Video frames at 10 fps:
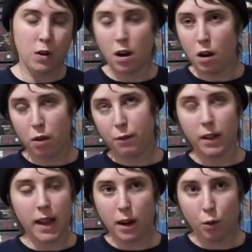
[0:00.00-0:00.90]
on earth
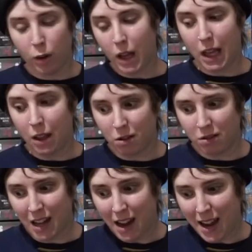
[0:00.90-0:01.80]
for like a really
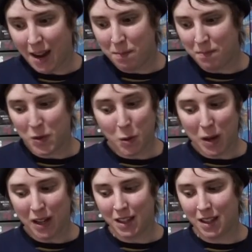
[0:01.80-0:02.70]
long time
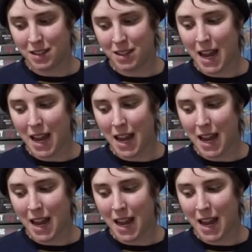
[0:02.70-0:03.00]
doing this,